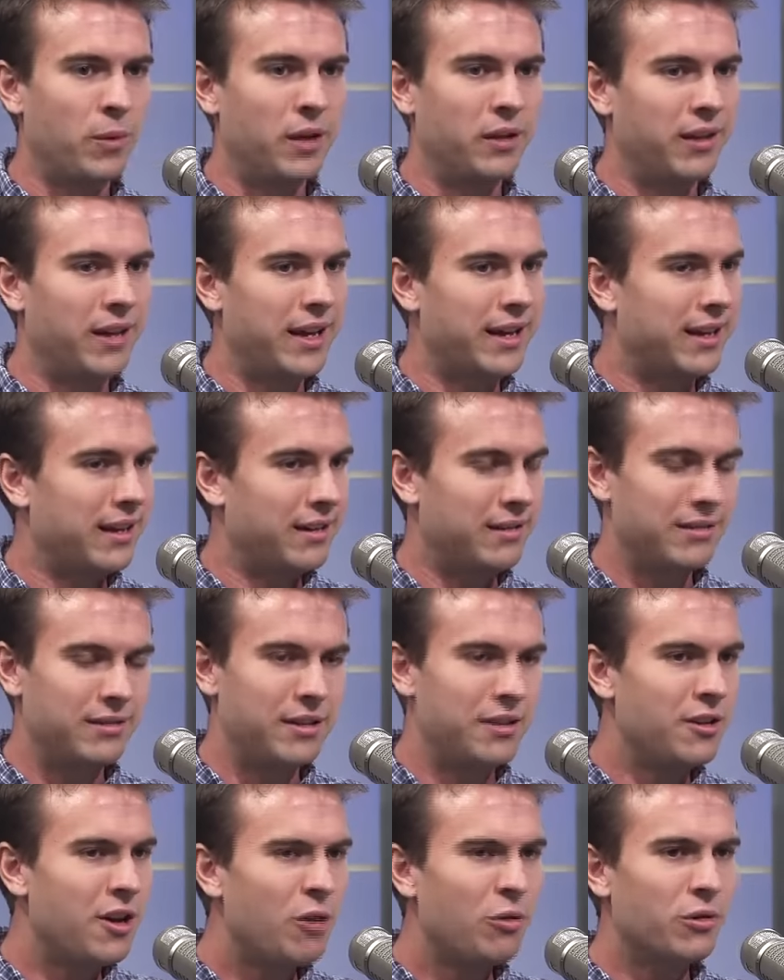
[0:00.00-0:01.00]
Unlike
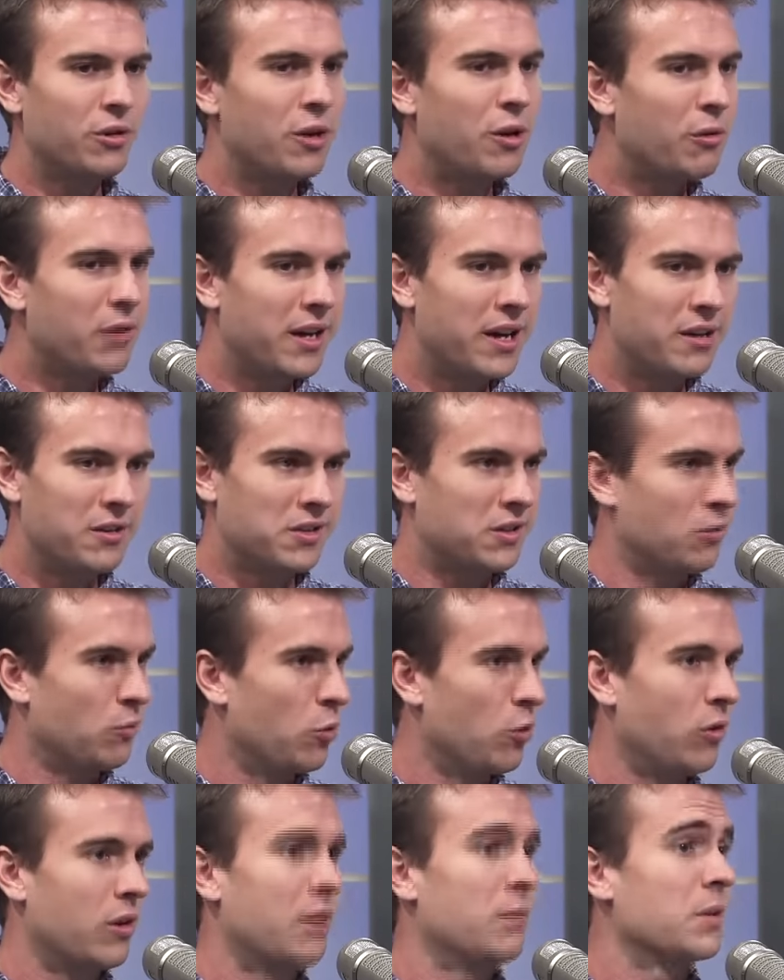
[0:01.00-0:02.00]
no one else in the
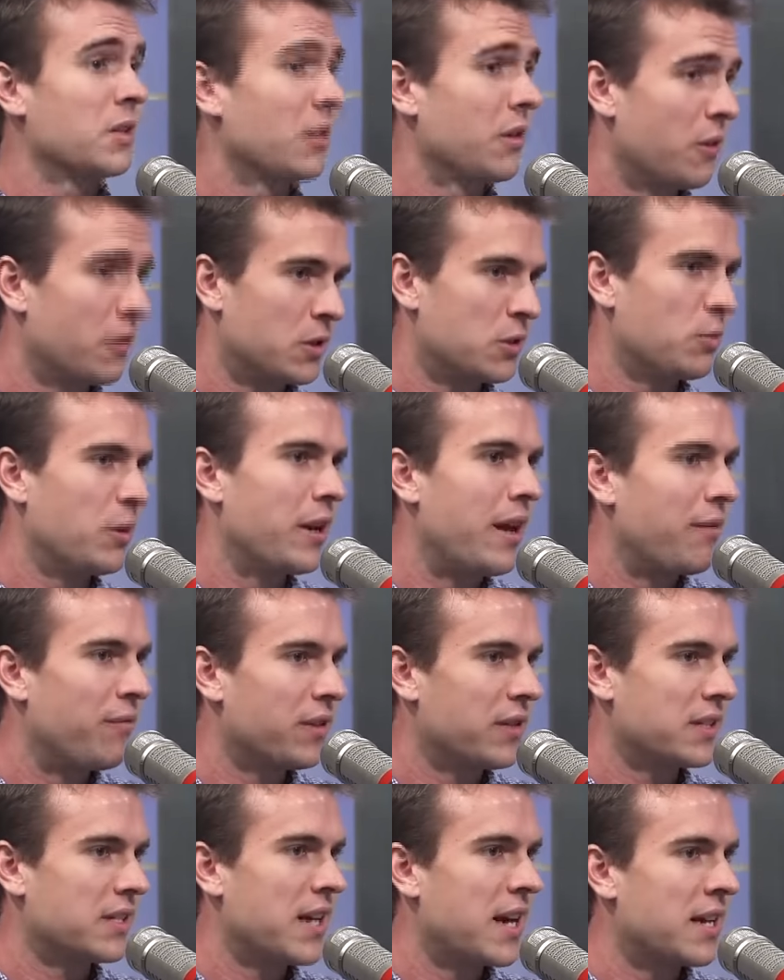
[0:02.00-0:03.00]
world comes close to what
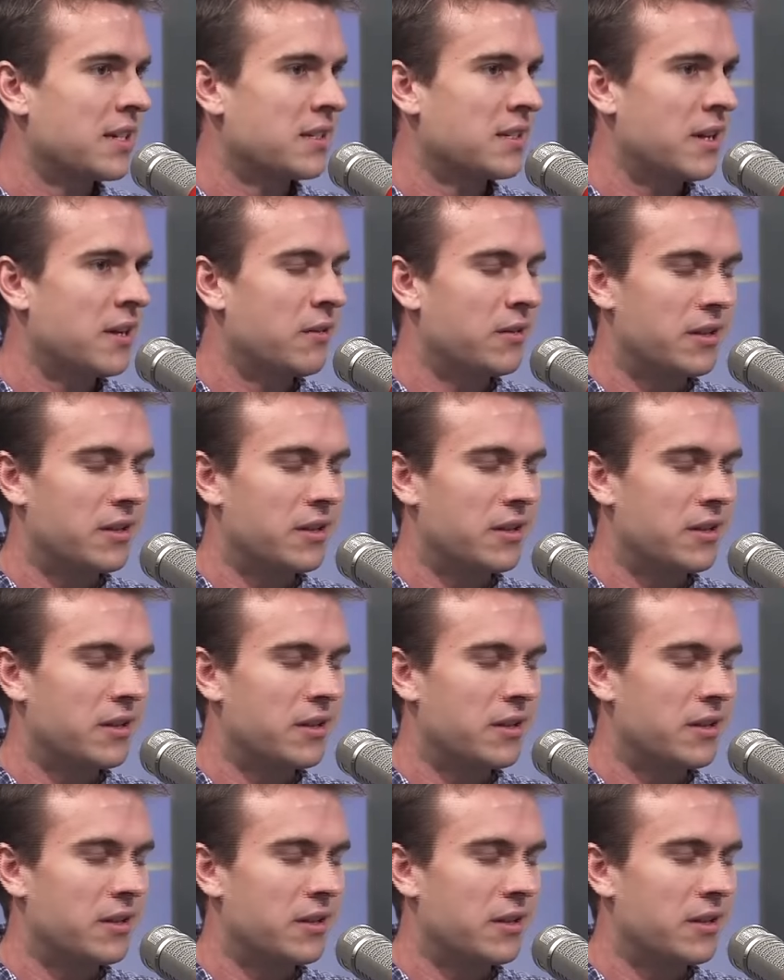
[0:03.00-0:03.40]
Netflix has now,